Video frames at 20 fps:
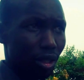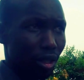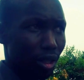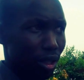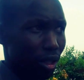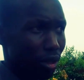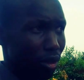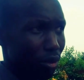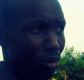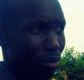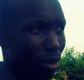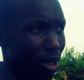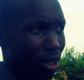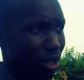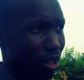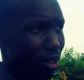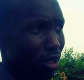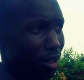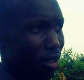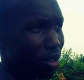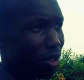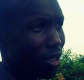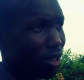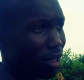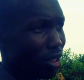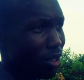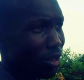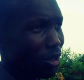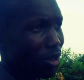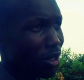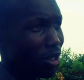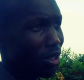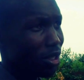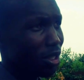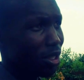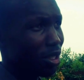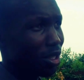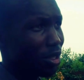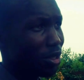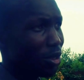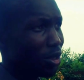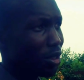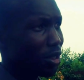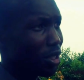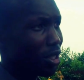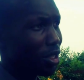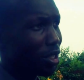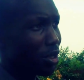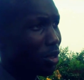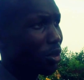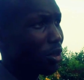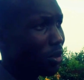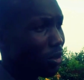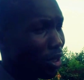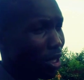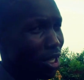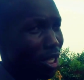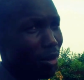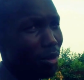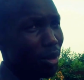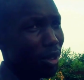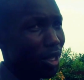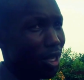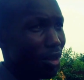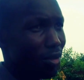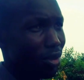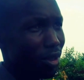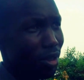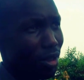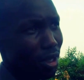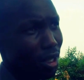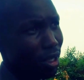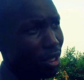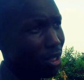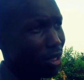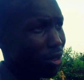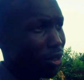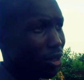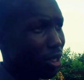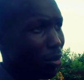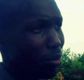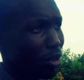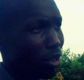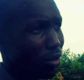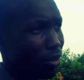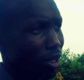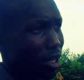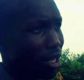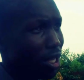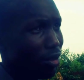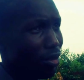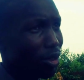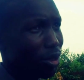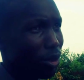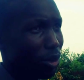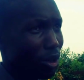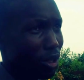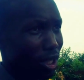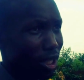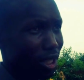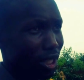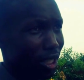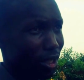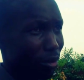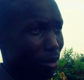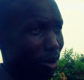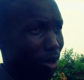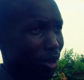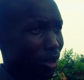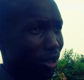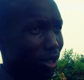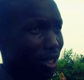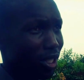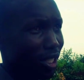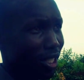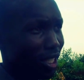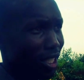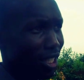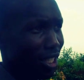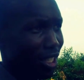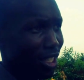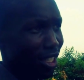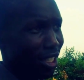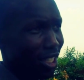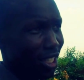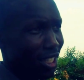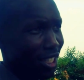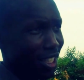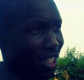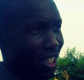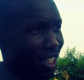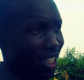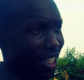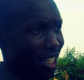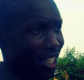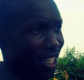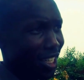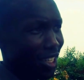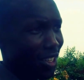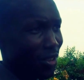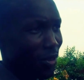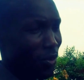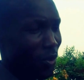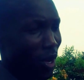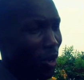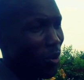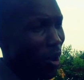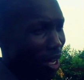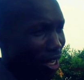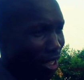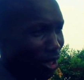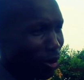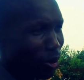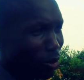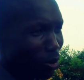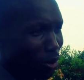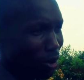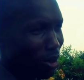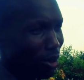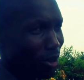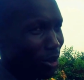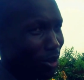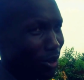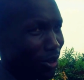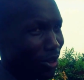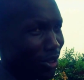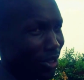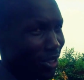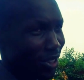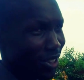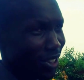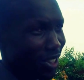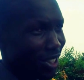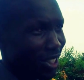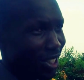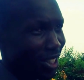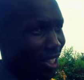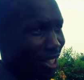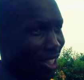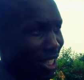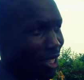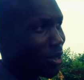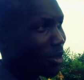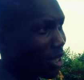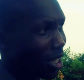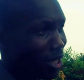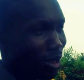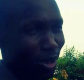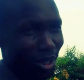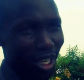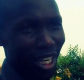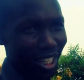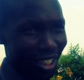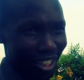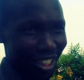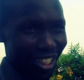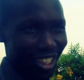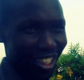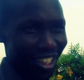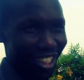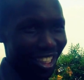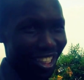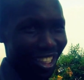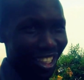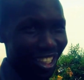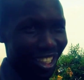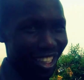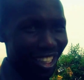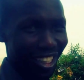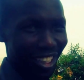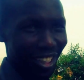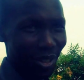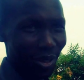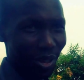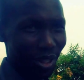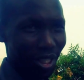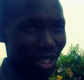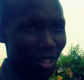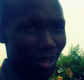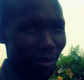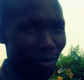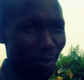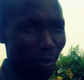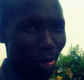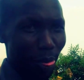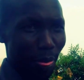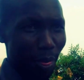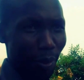uh, but it's not it is not it is not very heavy, it is not something very heavy to concentrate because when you are in the group then you tend to relax you see mm